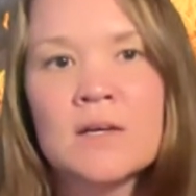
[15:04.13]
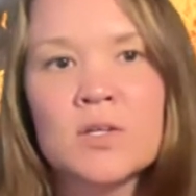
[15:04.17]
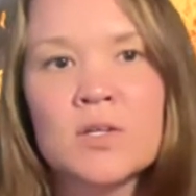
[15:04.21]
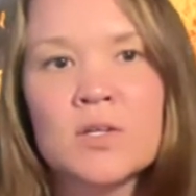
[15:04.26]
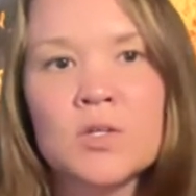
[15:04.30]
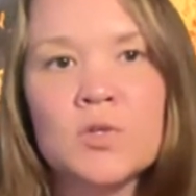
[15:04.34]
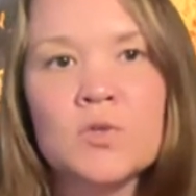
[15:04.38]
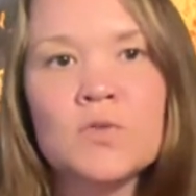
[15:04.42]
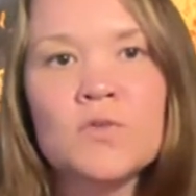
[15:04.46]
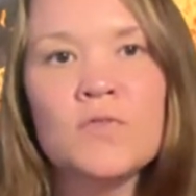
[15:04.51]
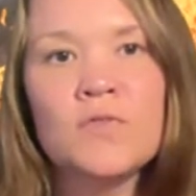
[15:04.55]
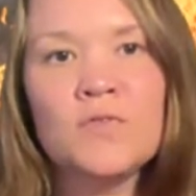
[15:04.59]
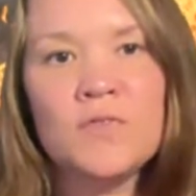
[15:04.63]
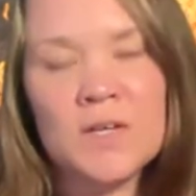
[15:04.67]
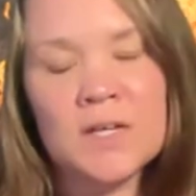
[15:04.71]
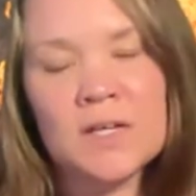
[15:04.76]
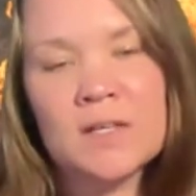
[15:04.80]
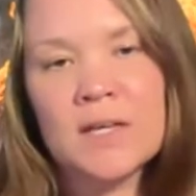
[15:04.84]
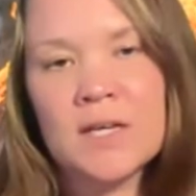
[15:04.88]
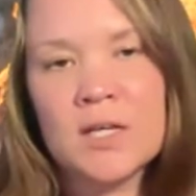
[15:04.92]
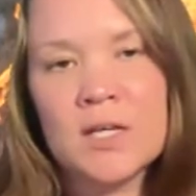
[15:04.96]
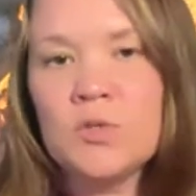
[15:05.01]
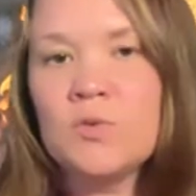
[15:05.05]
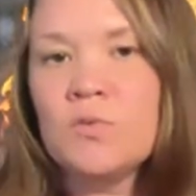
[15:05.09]
you feel
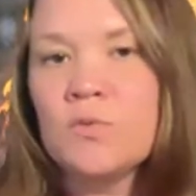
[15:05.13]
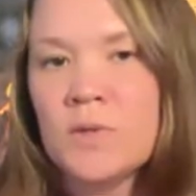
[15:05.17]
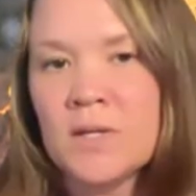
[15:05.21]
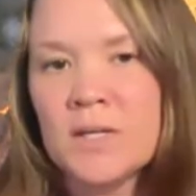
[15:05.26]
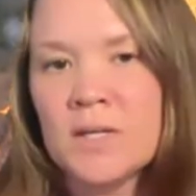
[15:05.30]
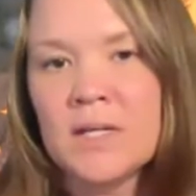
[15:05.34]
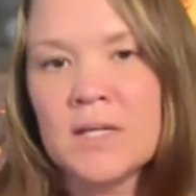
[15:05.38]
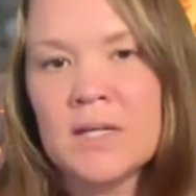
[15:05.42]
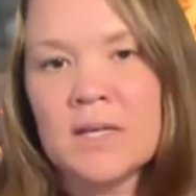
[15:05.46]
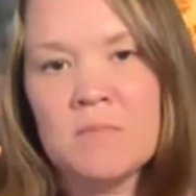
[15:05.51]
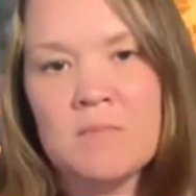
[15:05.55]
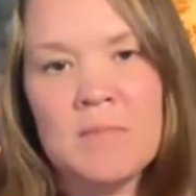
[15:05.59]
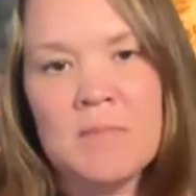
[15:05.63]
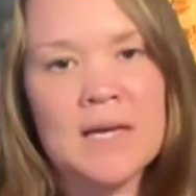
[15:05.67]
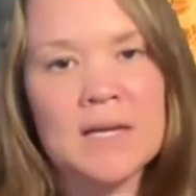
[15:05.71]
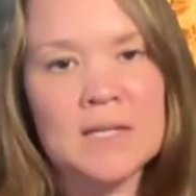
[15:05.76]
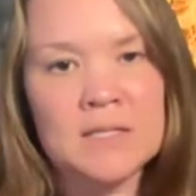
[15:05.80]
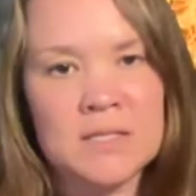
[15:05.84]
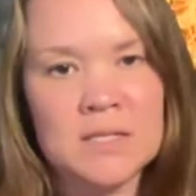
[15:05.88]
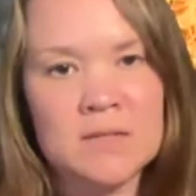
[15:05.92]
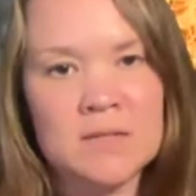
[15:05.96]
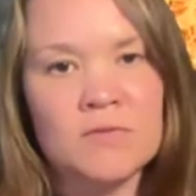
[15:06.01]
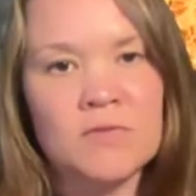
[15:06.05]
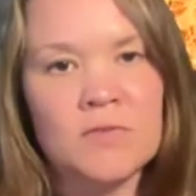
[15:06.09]
like you really can make a
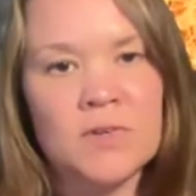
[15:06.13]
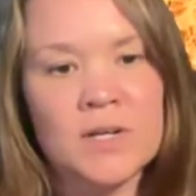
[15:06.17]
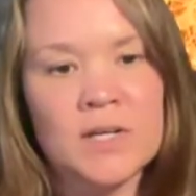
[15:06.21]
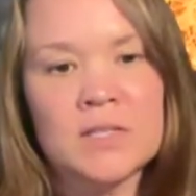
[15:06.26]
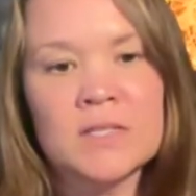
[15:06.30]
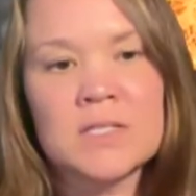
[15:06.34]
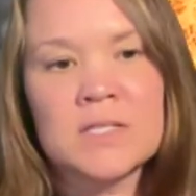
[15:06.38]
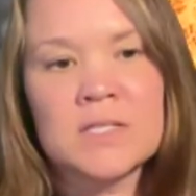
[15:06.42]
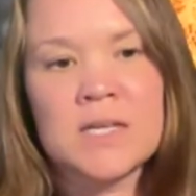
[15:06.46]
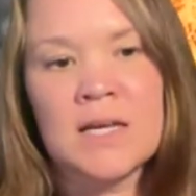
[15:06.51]
difference.